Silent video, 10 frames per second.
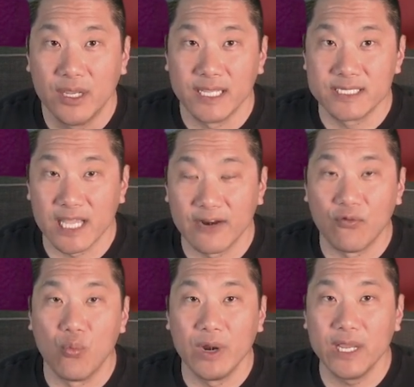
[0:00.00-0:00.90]
instead
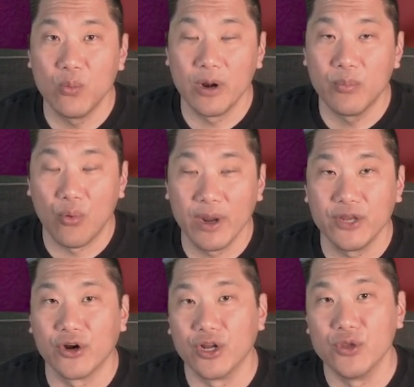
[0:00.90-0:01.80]
of winning 1 point,
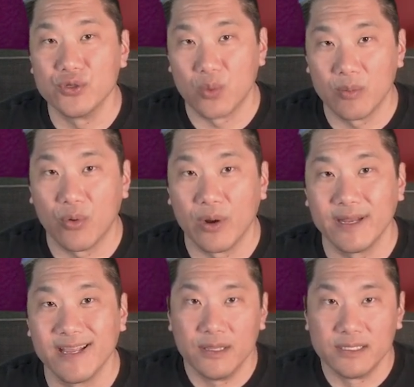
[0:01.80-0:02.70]
you're going to lose 1
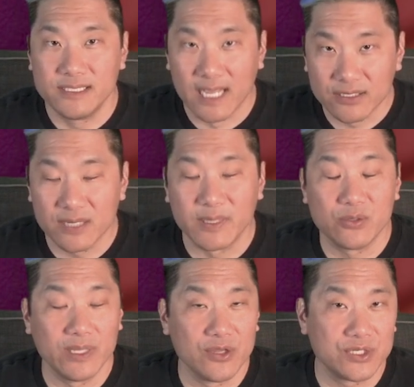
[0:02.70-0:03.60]
point. The delta
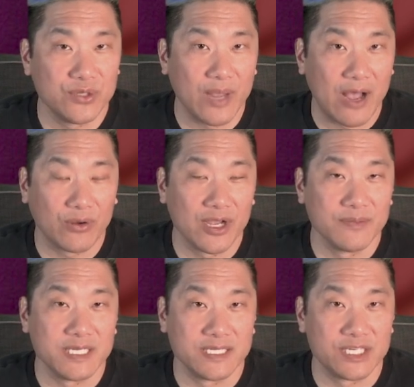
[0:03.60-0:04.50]
between those 2
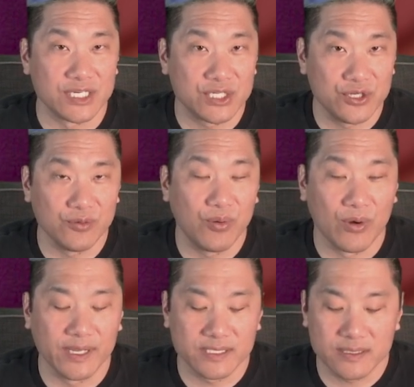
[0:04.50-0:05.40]
outcomes is just 2
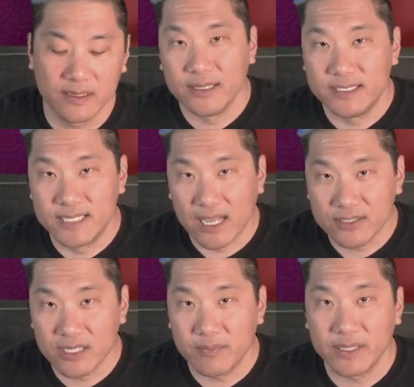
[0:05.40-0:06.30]
points. The
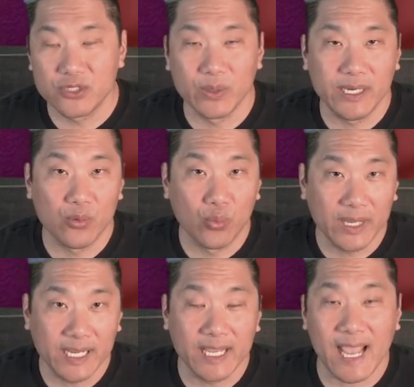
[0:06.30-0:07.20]
delta between
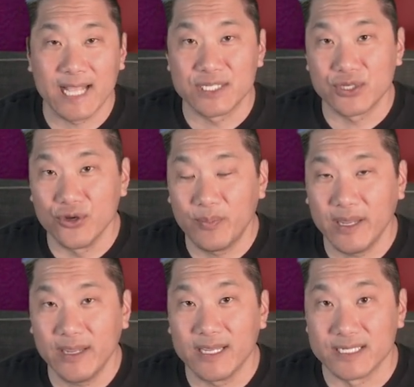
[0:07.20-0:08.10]
winning and
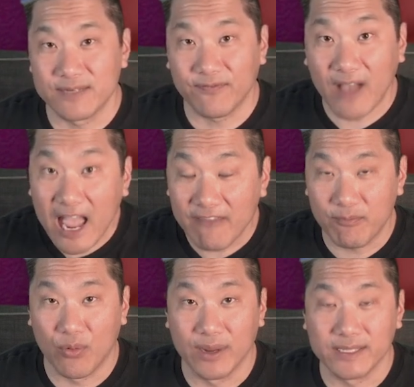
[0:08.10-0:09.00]
scooping is 5
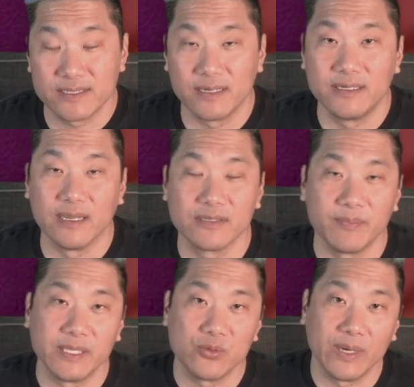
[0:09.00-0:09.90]
points. The delta
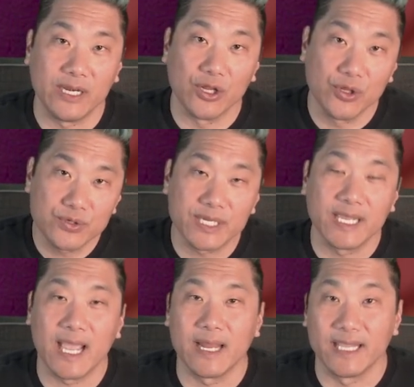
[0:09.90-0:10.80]
between
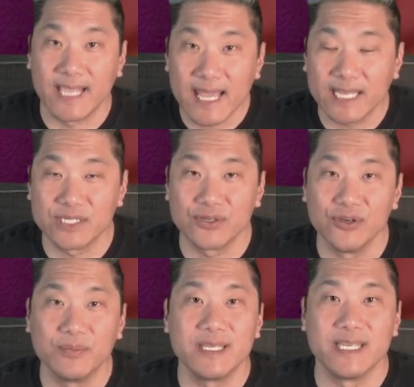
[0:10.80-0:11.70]
losing and getting
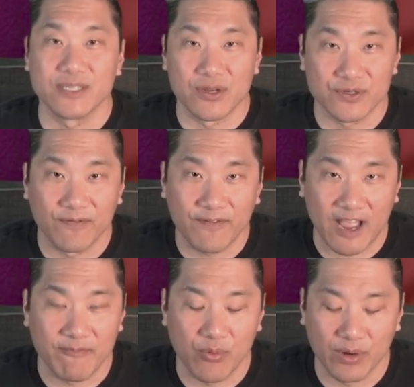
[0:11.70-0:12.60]
scooped is also
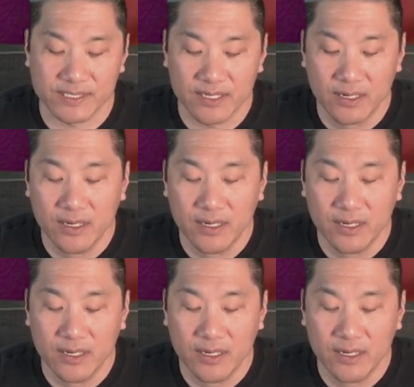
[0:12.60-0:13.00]
5 points.